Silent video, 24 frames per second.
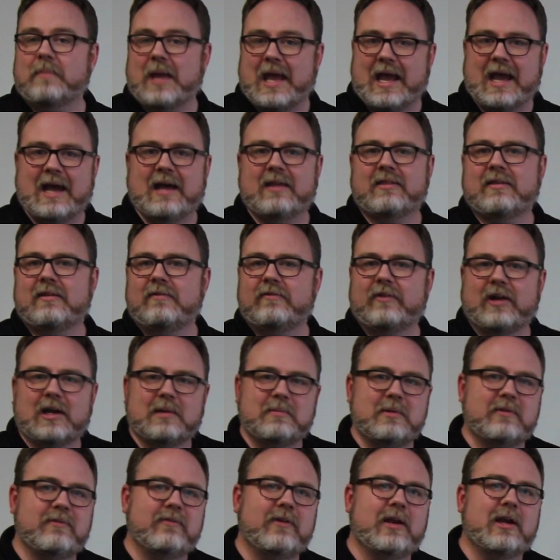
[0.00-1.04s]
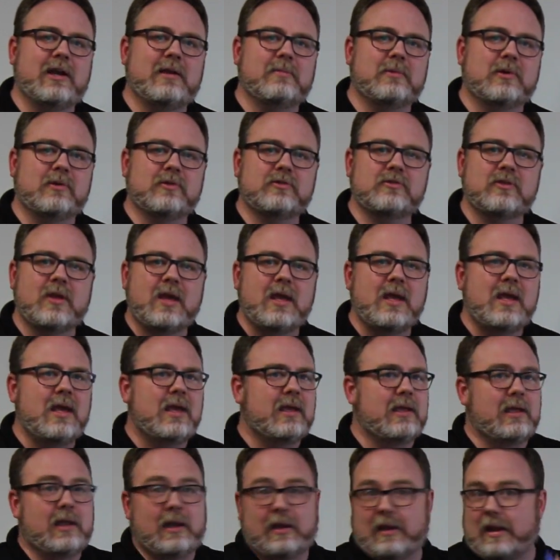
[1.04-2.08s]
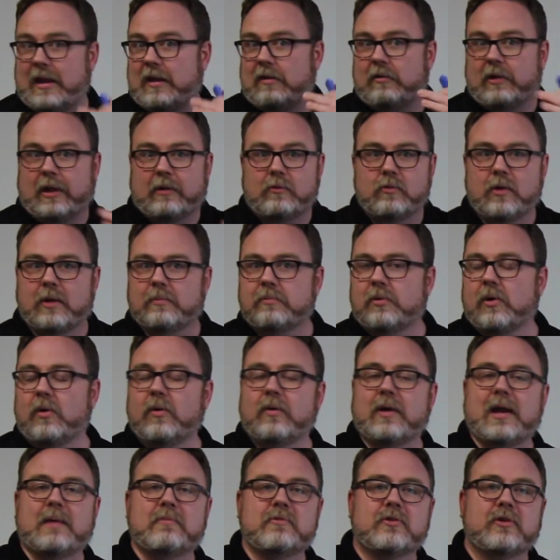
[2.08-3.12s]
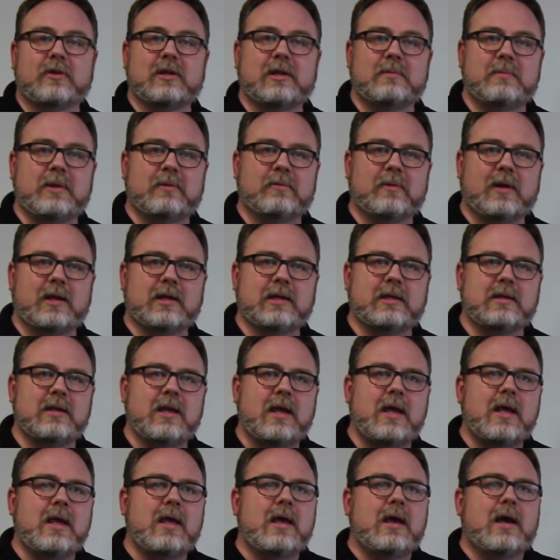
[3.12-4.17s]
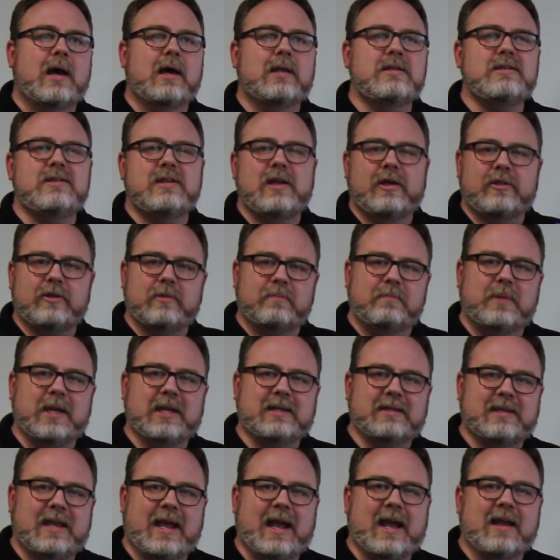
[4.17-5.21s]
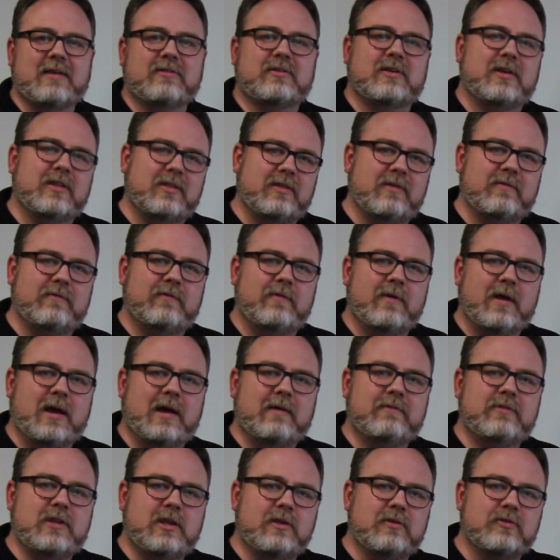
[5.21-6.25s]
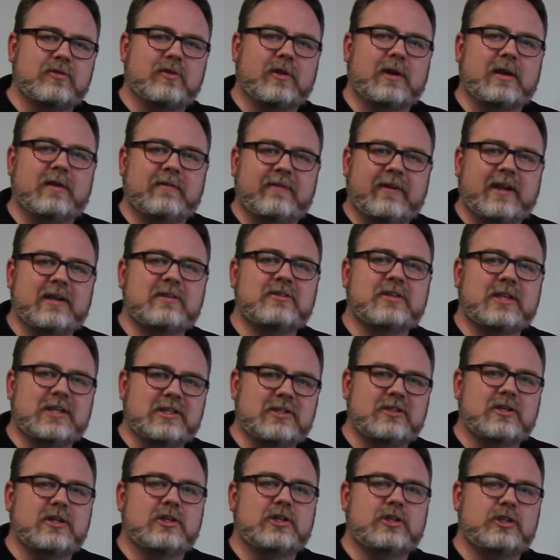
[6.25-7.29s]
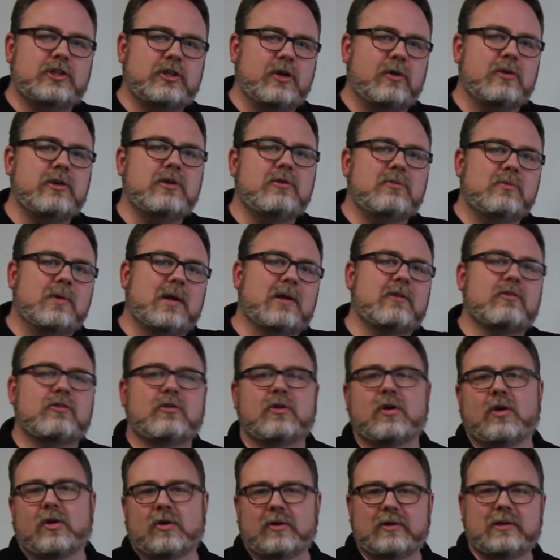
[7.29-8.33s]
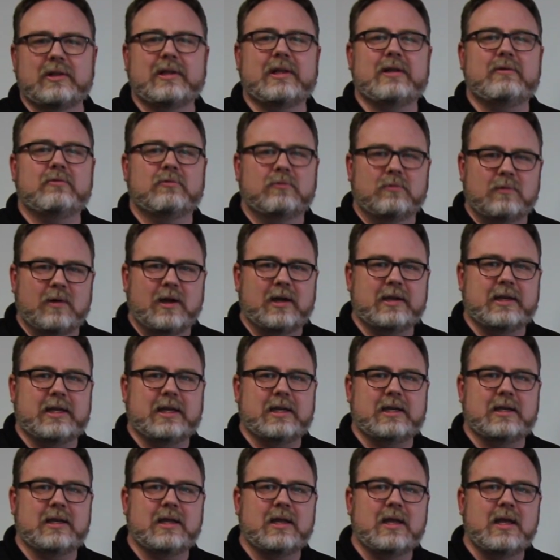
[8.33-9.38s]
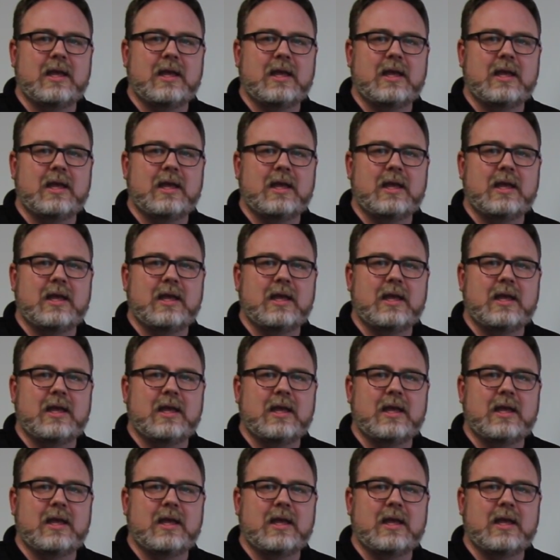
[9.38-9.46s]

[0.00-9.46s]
path, environment variables, and like what programs are going to be running. Another big task of the user interface is to show you what is currently running.